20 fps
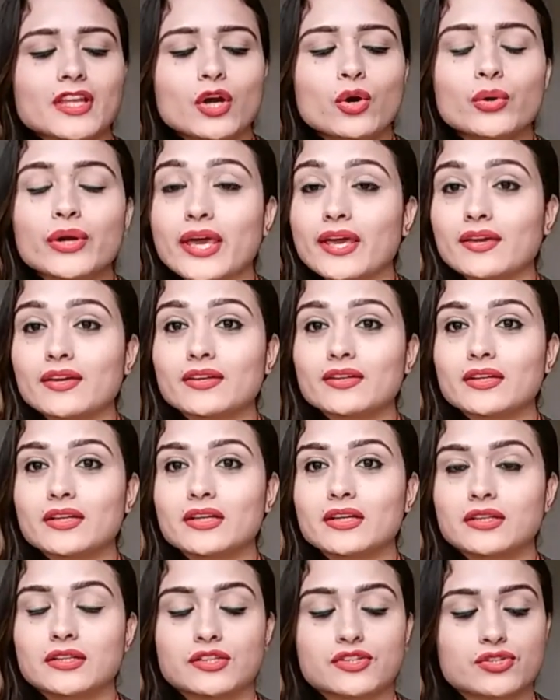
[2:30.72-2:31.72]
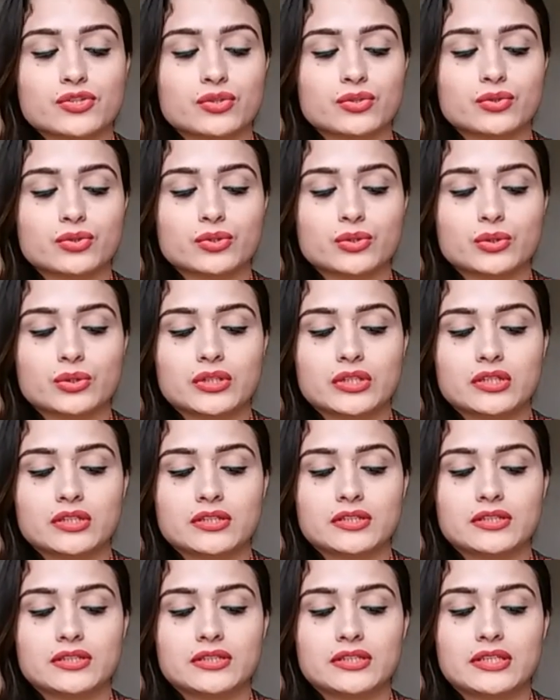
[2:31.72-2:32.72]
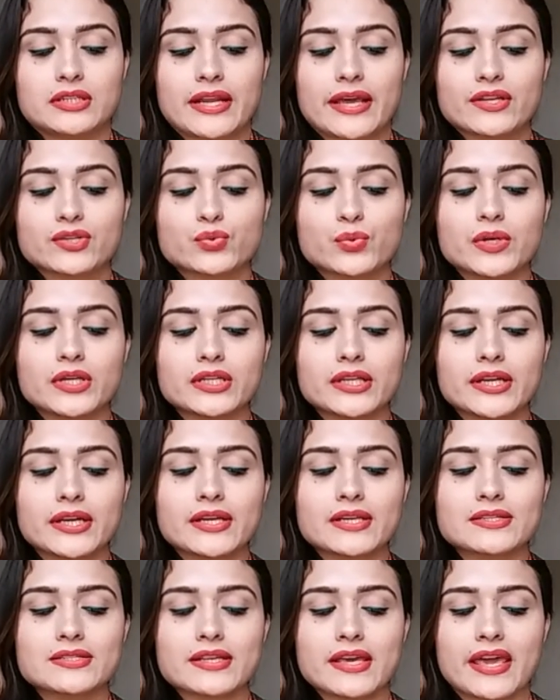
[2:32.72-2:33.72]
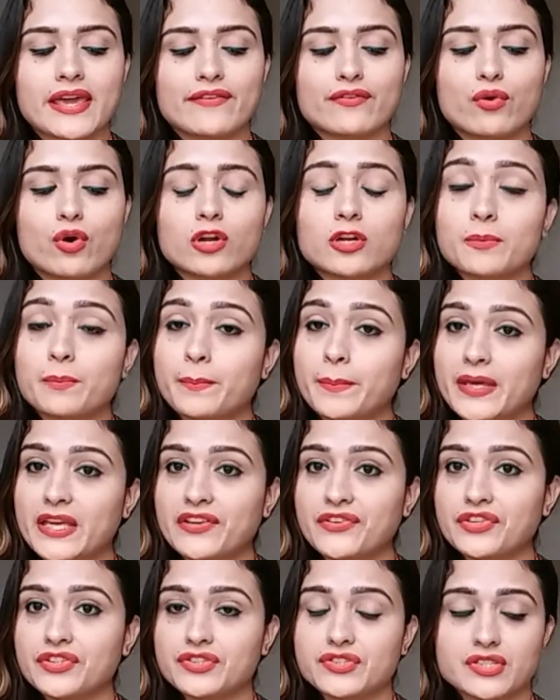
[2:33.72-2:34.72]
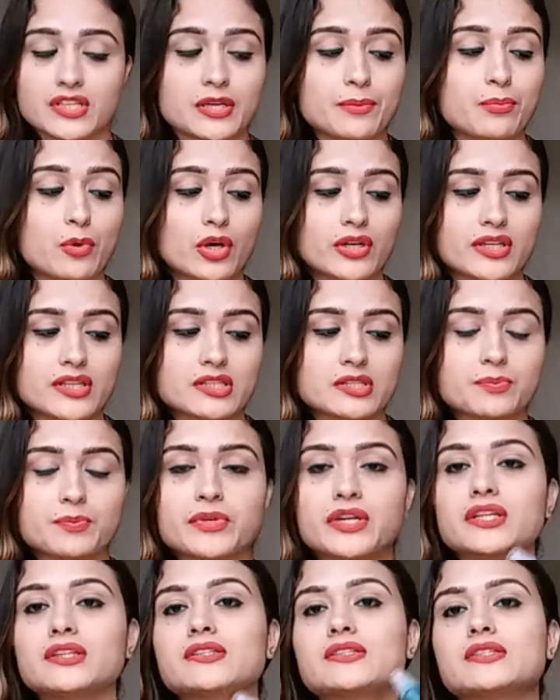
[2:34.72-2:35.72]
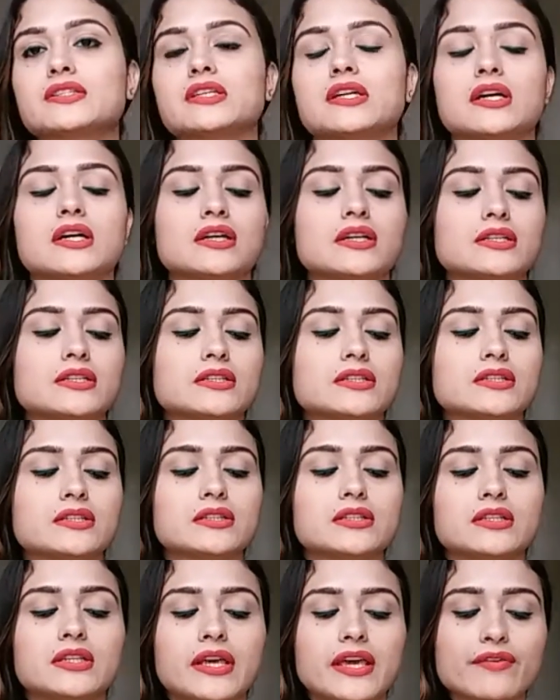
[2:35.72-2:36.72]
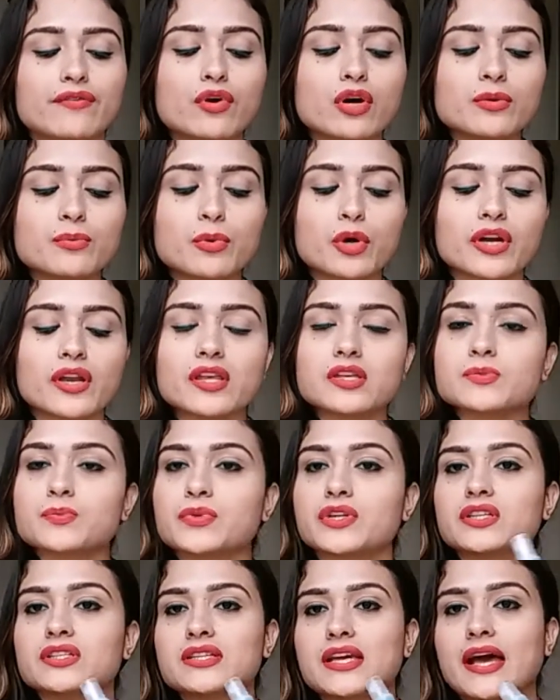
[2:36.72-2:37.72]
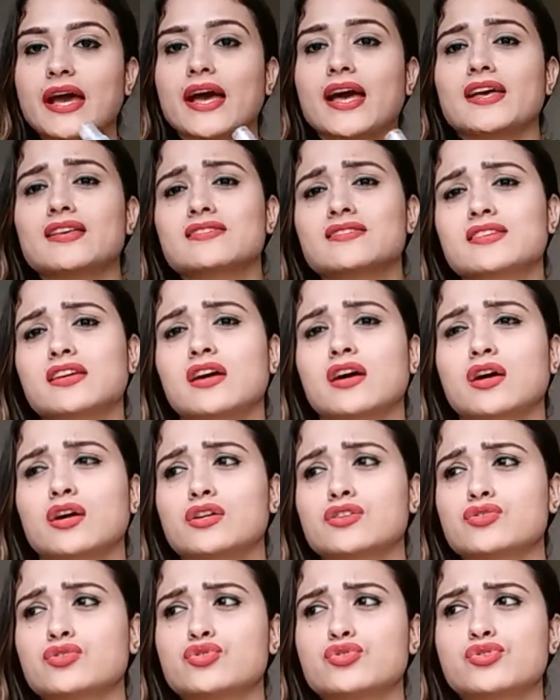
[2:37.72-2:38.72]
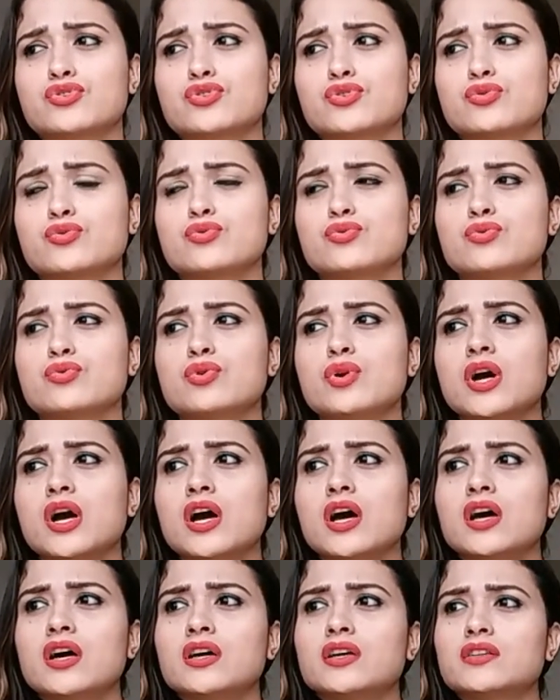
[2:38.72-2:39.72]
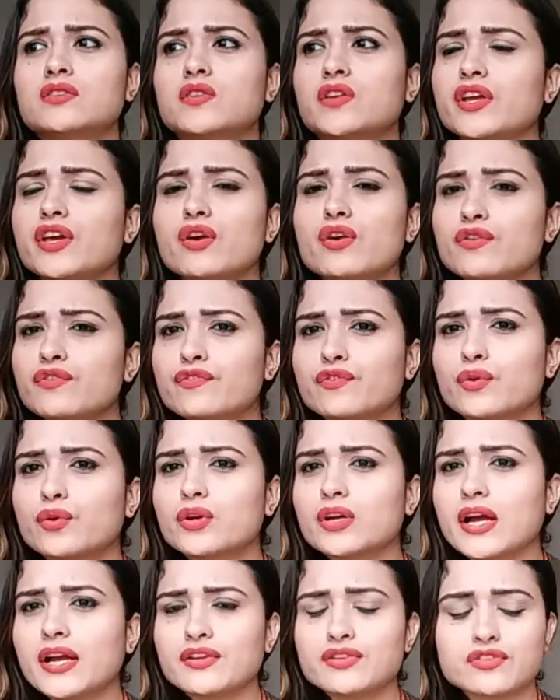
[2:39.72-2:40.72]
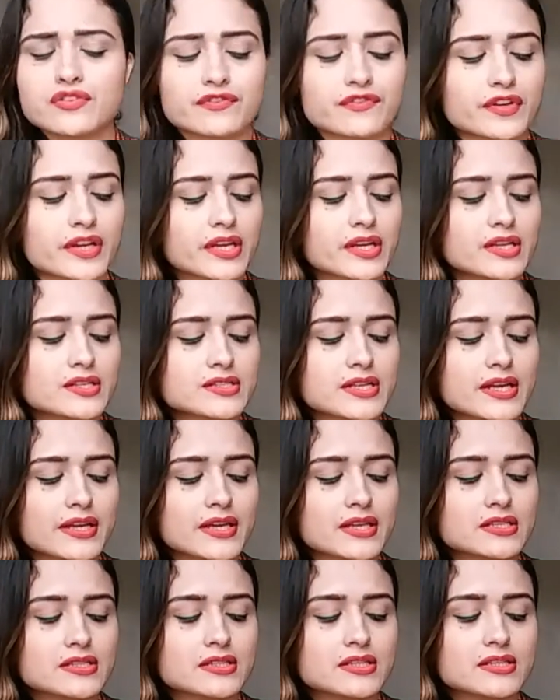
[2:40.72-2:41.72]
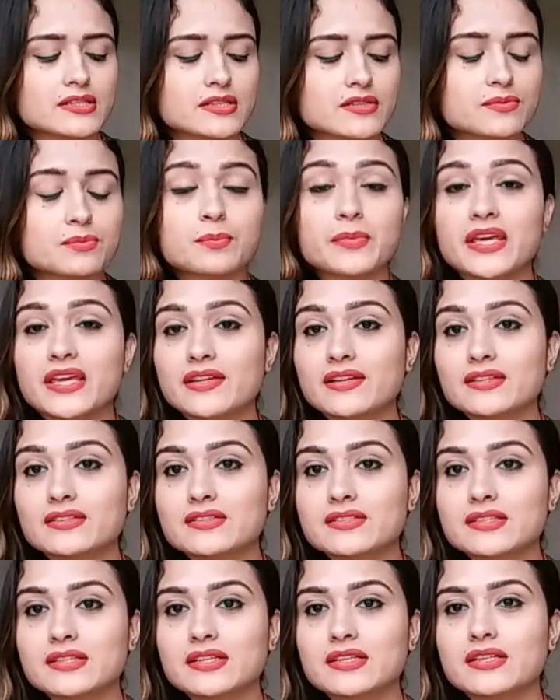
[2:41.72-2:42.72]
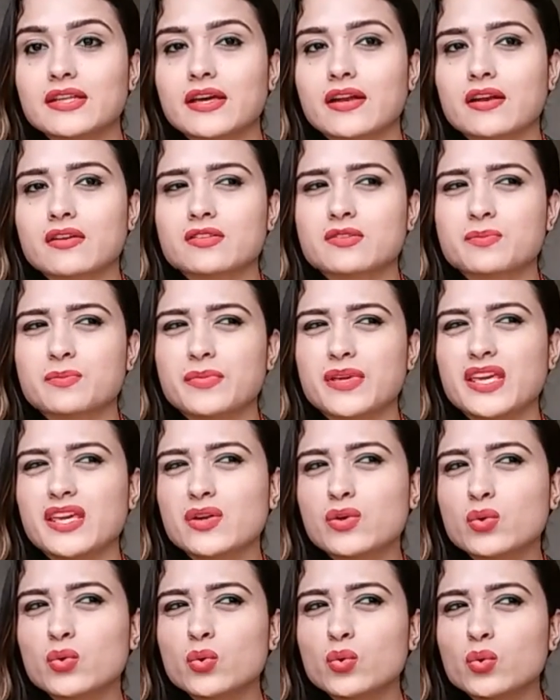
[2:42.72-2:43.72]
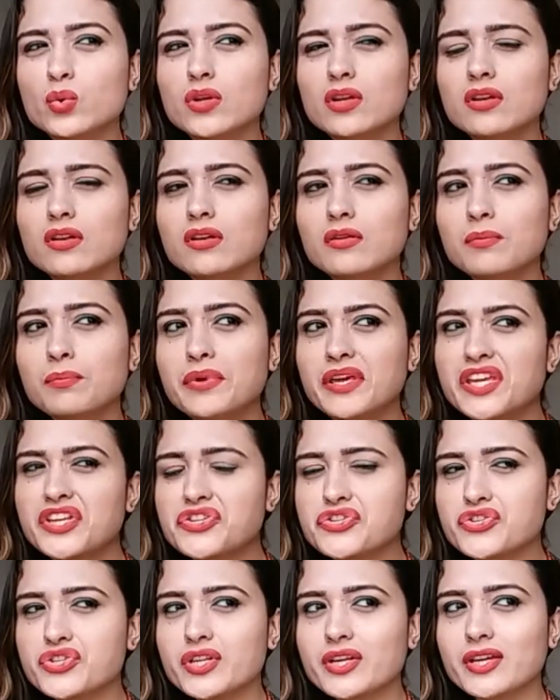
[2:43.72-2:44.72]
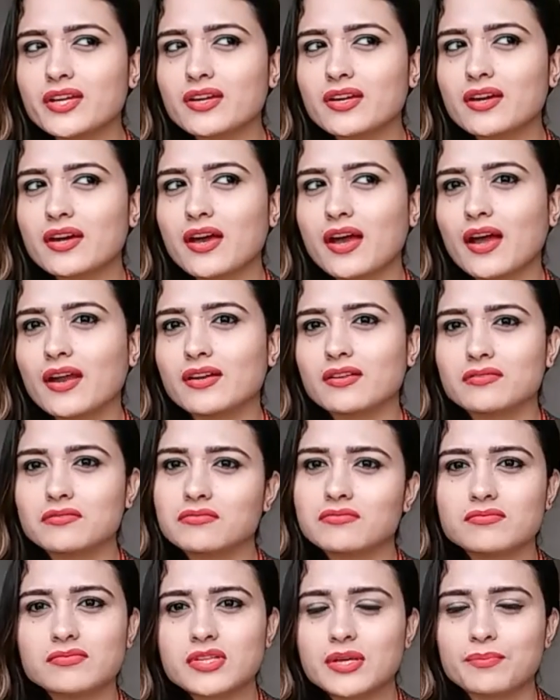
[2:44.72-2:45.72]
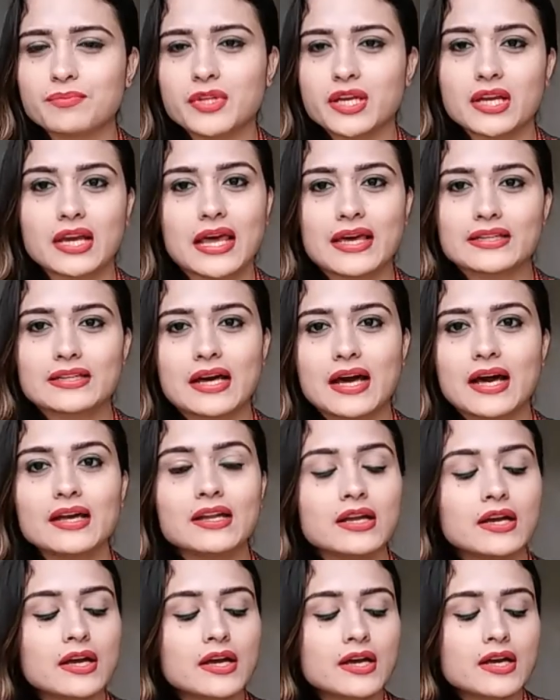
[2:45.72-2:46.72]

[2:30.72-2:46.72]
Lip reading: Okay, the next one is Avon Be Ritzy body spritz. Avon body spritz has three or four kinds of fragrance, I guess. This is Be Ritzy, there is Be Cool, Be Chic and something like that.